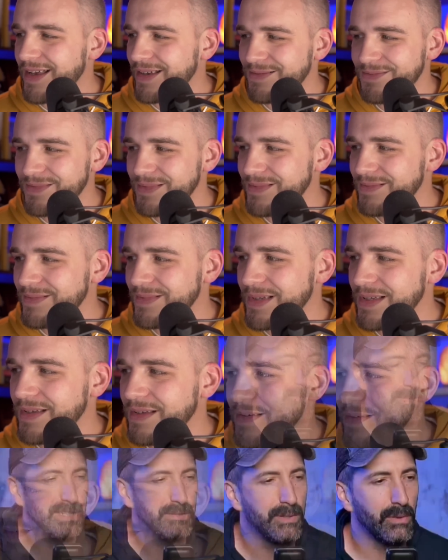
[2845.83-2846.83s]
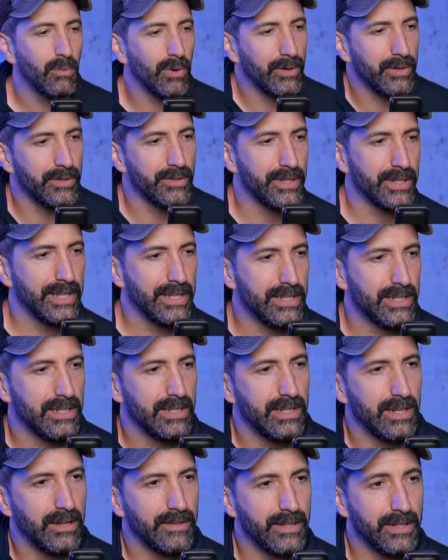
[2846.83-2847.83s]
it makes me it makes me wonder do they
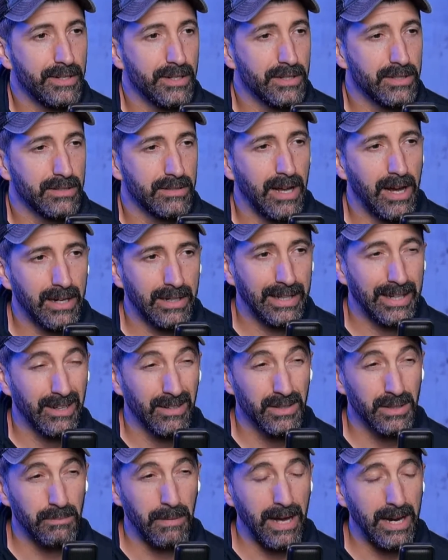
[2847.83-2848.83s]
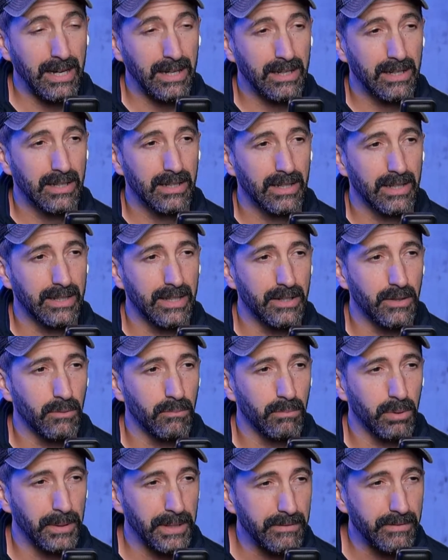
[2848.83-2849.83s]
are they just not charismatic like they
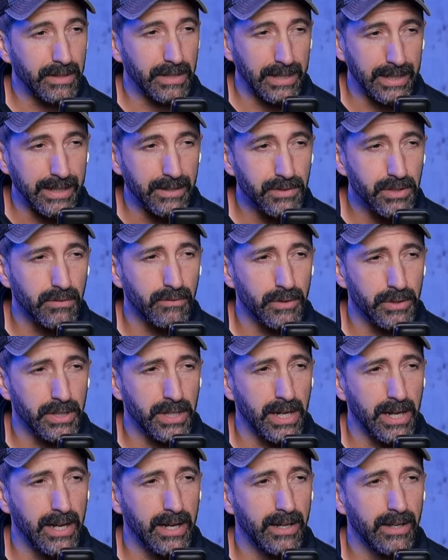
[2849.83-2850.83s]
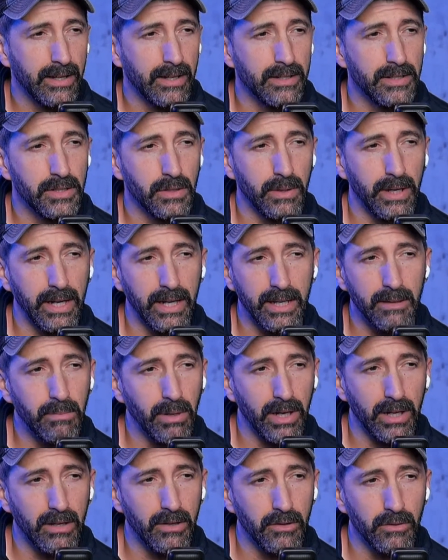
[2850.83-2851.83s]
don't believe that the gifts are for today and so
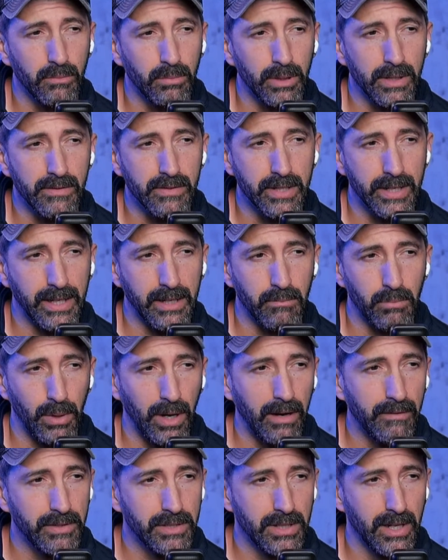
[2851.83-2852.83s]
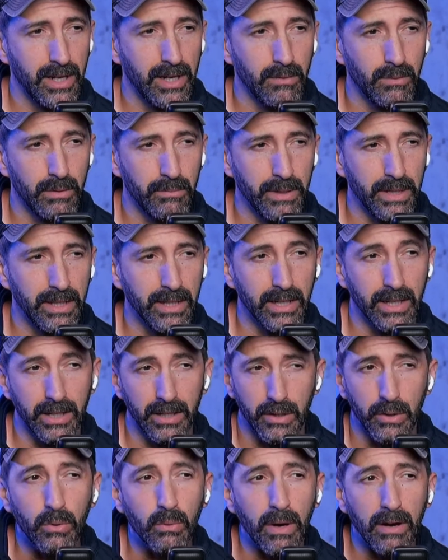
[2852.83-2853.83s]
anybody who believes they can prophesy would be
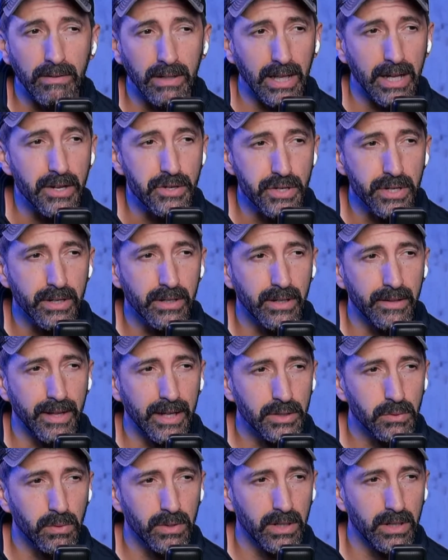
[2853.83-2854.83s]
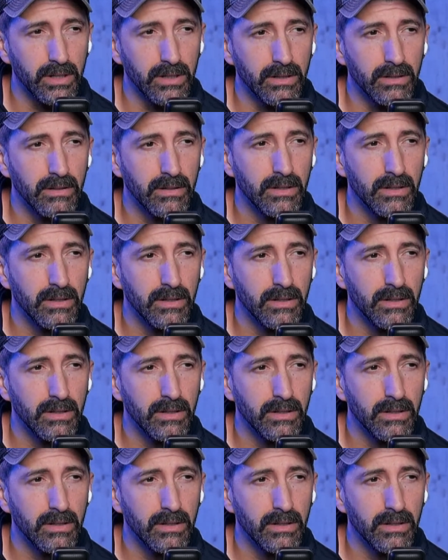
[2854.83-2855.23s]
getting new revelation and that's what they're